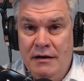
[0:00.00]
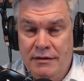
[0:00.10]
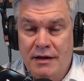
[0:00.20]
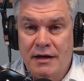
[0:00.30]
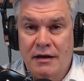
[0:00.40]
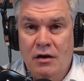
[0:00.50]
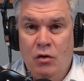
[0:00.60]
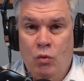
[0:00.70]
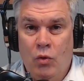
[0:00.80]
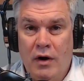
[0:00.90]
thing
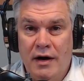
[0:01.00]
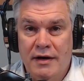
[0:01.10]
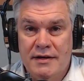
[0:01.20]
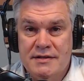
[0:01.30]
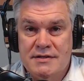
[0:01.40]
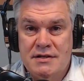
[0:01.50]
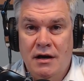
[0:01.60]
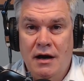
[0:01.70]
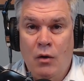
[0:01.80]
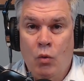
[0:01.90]
was
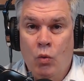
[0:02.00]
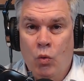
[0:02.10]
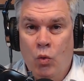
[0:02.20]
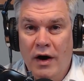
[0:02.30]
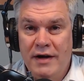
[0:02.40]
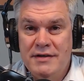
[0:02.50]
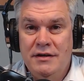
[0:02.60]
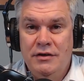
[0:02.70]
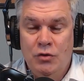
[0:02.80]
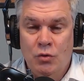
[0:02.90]
what
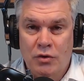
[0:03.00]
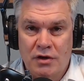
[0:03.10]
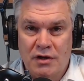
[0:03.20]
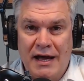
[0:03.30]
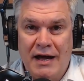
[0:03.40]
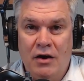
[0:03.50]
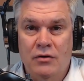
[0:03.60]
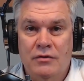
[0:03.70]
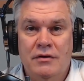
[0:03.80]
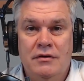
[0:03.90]
you were
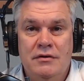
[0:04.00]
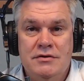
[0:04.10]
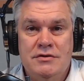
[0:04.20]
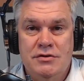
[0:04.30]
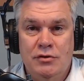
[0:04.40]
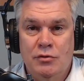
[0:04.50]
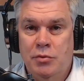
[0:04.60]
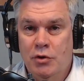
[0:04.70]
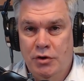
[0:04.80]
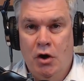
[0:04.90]
allowed to
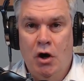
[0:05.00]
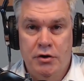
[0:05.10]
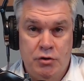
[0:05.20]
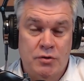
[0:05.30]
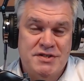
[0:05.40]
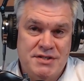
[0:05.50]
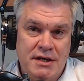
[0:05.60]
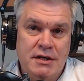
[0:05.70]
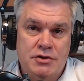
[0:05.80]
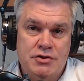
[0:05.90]
put on your
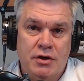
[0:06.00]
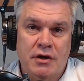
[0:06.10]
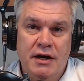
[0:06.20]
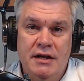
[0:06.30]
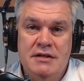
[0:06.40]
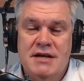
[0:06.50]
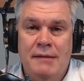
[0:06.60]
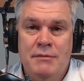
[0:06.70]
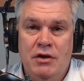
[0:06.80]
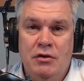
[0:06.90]
signature
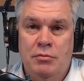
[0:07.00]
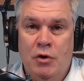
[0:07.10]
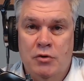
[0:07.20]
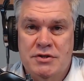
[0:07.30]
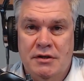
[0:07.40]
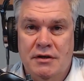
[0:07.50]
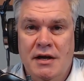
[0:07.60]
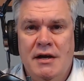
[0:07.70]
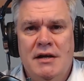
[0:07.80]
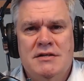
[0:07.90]
anytime that you posted.
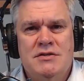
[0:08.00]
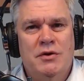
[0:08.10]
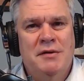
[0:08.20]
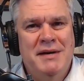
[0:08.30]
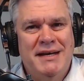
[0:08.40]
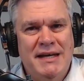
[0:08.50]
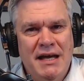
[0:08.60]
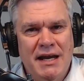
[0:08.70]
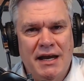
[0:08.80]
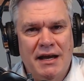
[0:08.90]
So in the
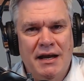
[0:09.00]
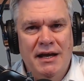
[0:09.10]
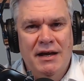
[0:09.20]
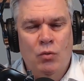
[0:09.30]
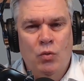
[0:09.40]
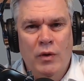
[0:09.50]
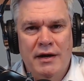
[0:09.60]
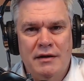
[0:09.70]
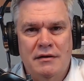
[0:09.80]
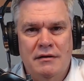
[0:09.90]
beginning, it
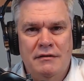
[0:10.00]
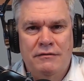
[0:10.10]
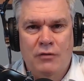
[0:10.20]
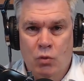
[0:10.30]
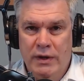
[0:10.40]
went for